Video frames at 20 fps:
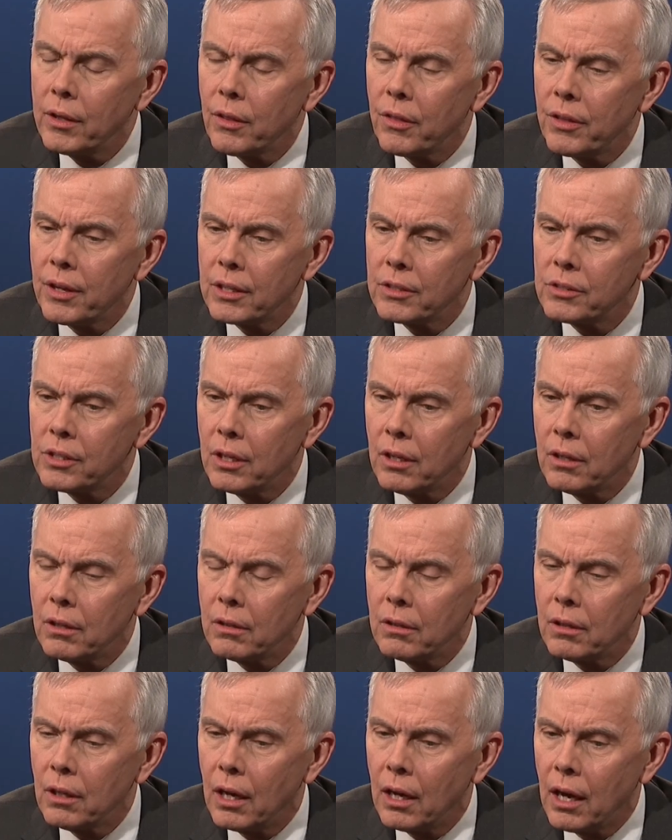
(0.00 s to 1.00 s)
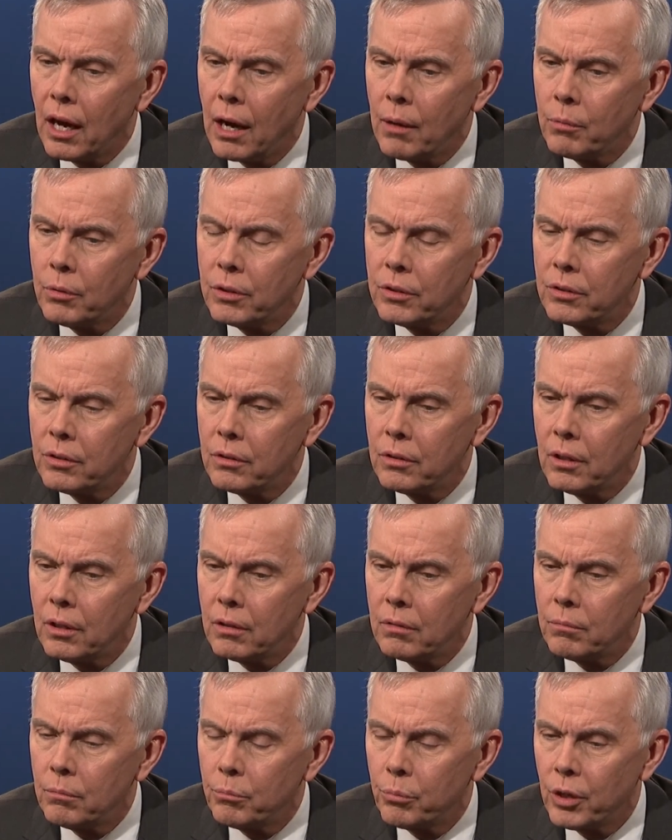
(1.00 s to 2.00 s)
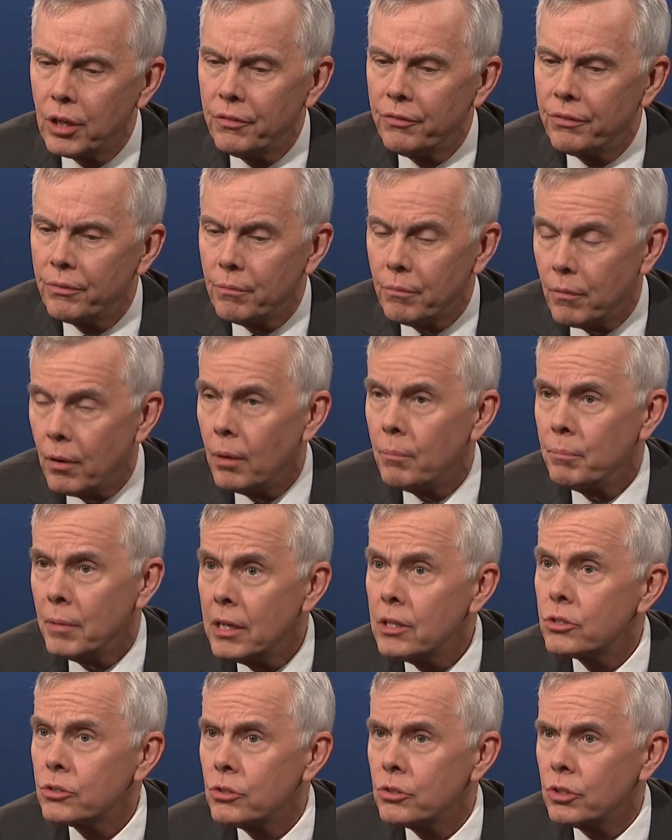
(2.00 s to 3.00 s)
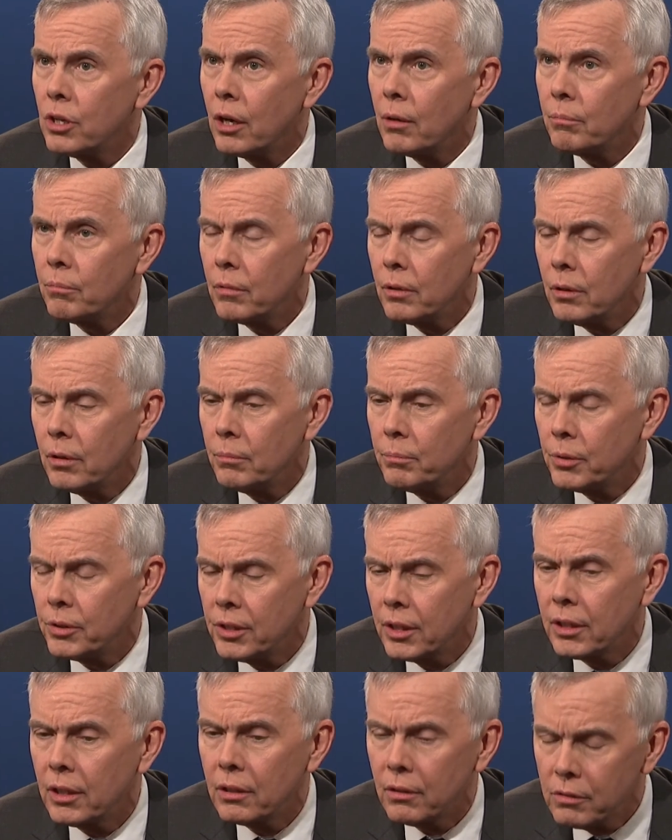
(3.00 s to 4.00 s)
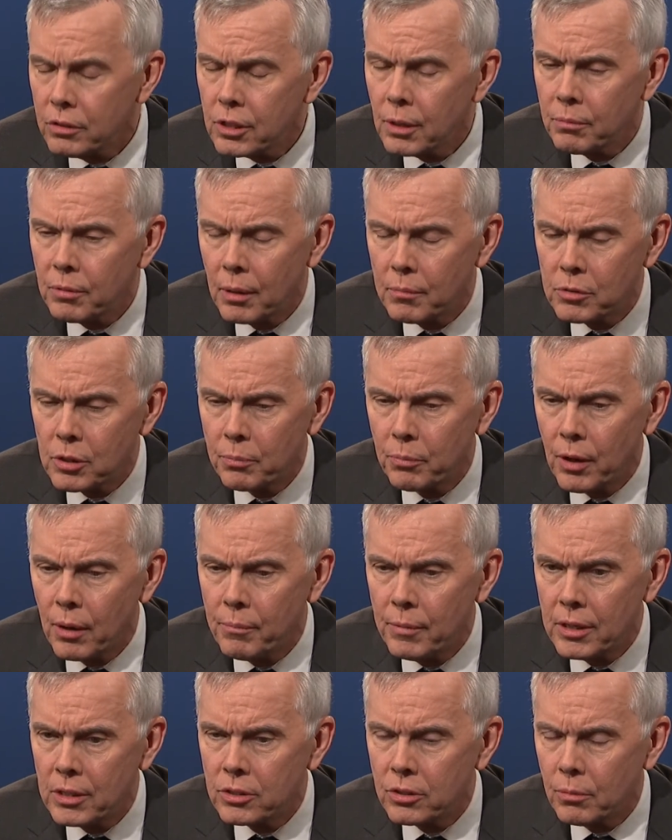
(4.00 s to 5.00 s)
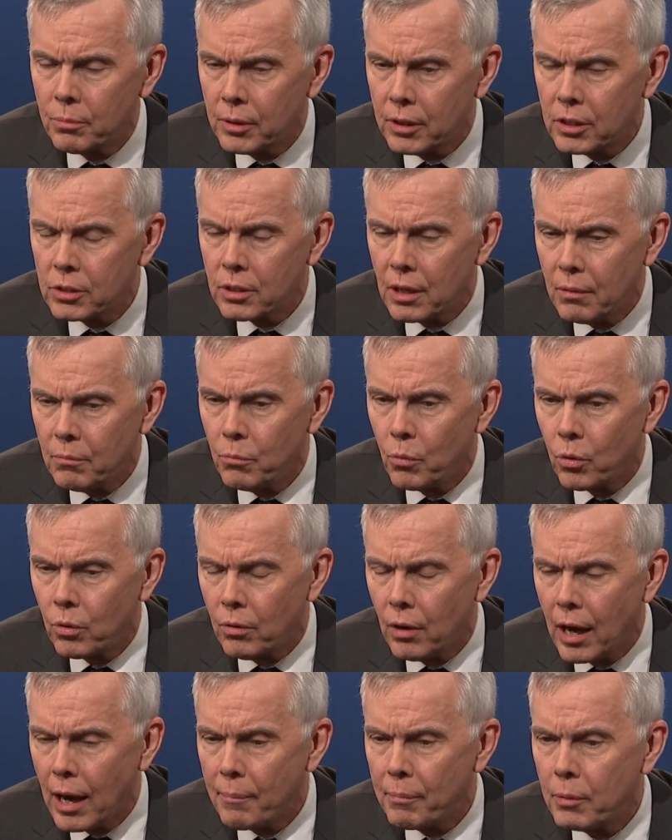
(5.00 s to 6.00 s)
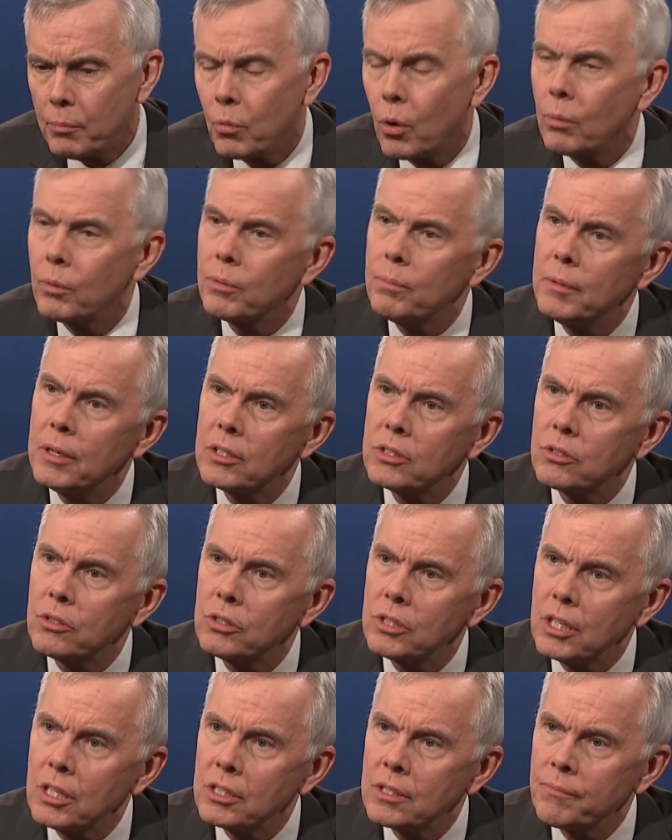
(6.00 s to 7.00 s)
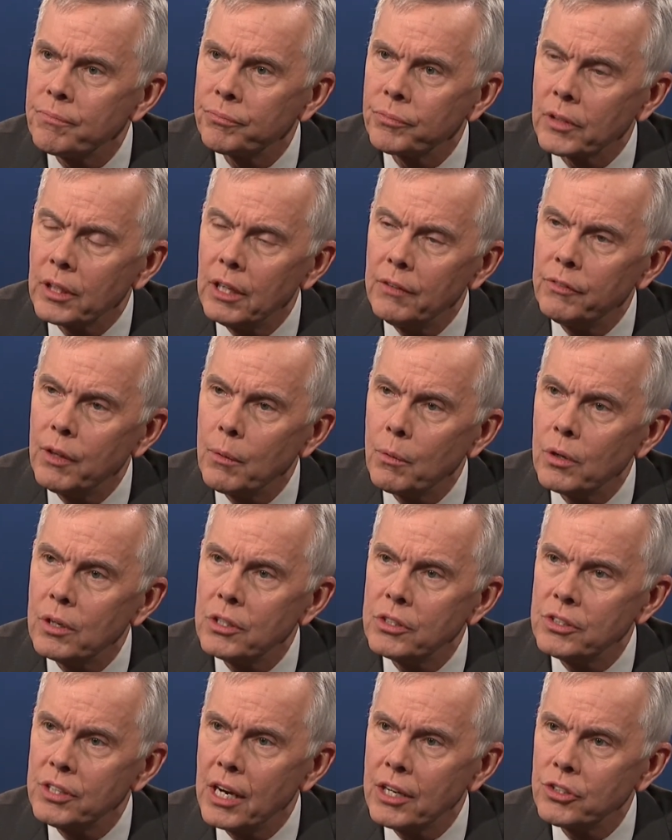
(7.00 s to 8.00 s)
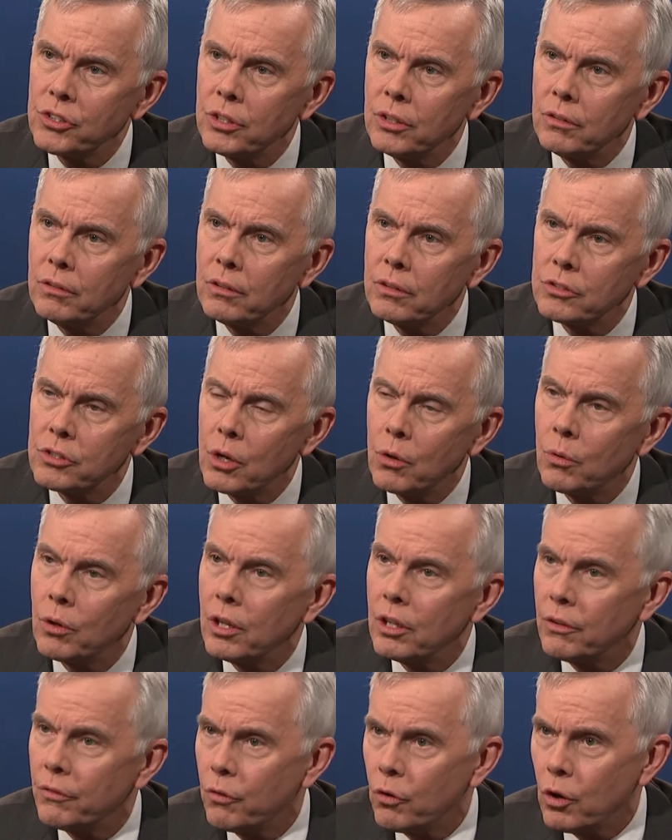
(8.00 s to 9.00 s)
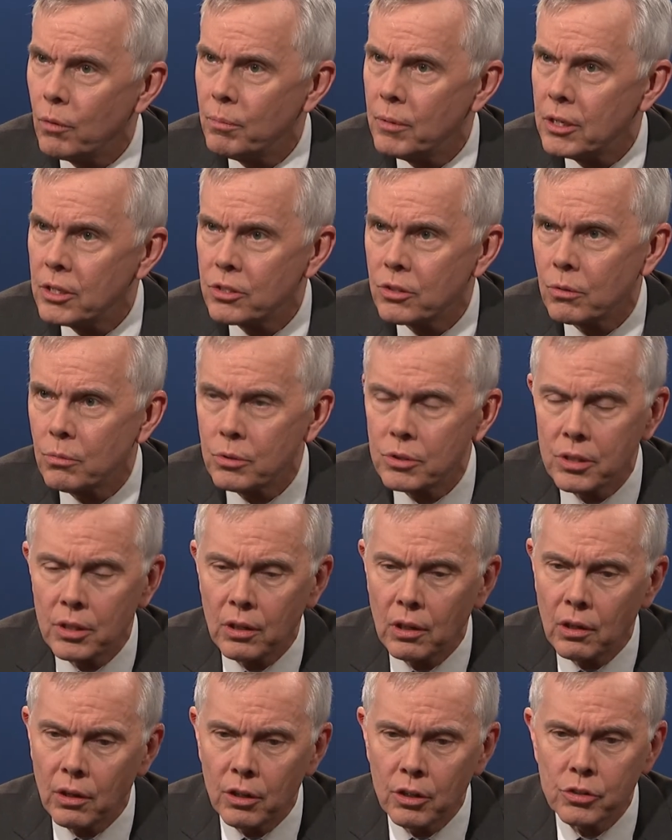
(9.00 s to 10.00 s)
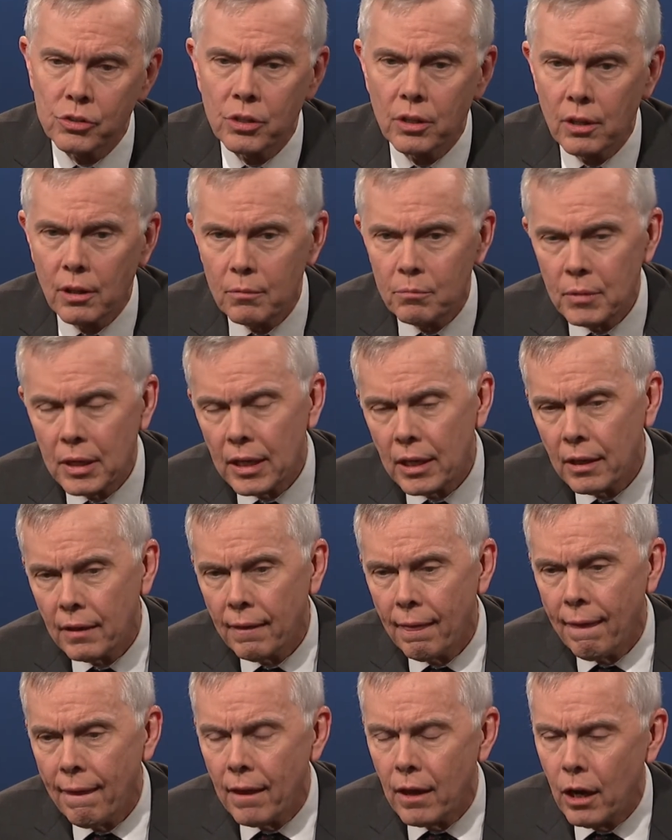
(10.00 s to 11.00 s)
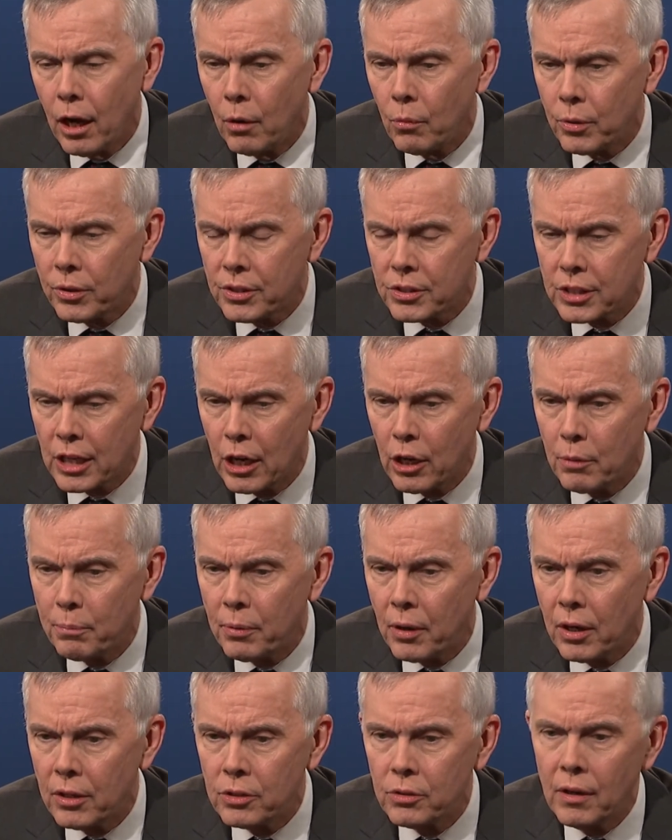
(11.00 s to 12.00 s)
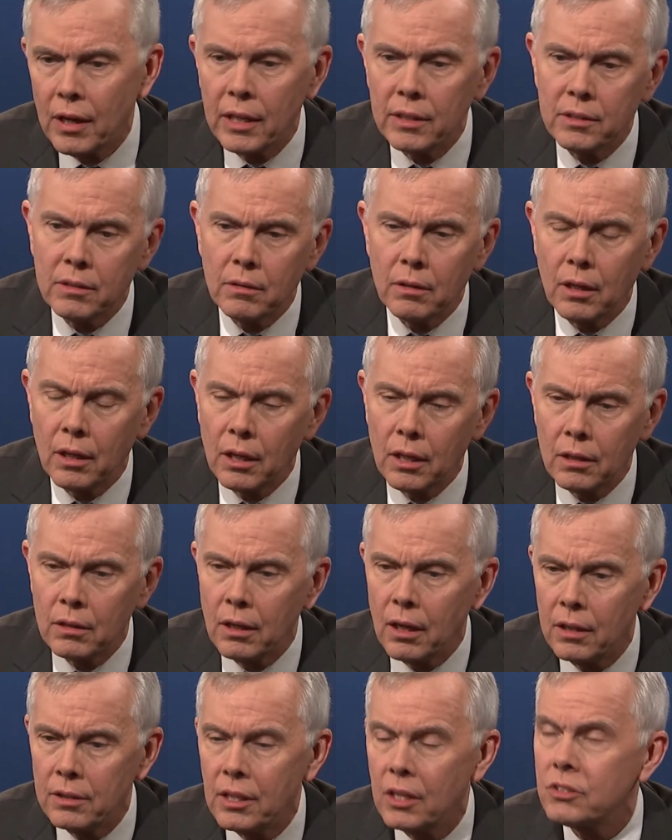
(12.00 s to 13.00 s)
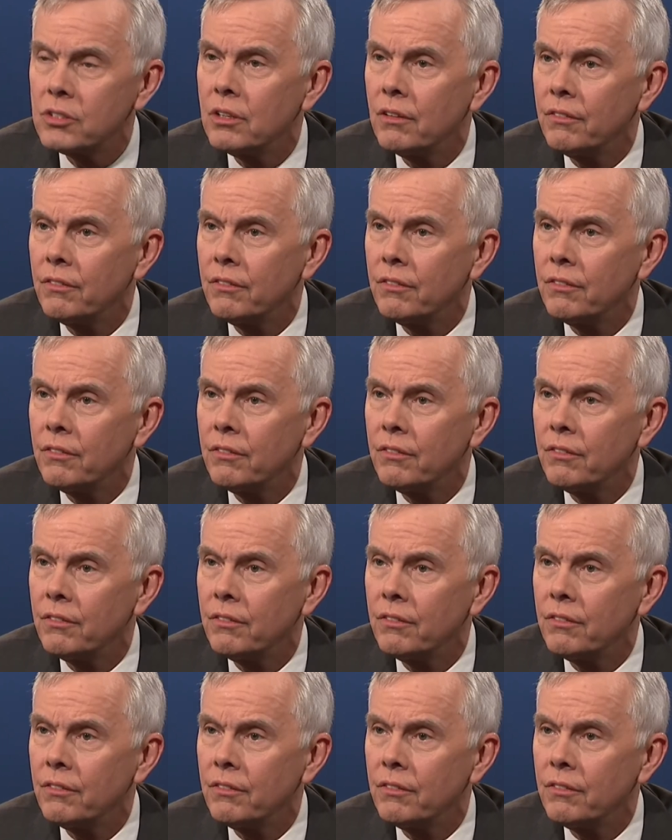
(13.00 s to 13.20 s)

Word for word: of the things I would brief ministers on in particular, and sometimes the Prime Minister, but this happened more with ministers, is if they were in a session, so the Foreign Minister was in a large meeting with his counterpart, and you had a dozen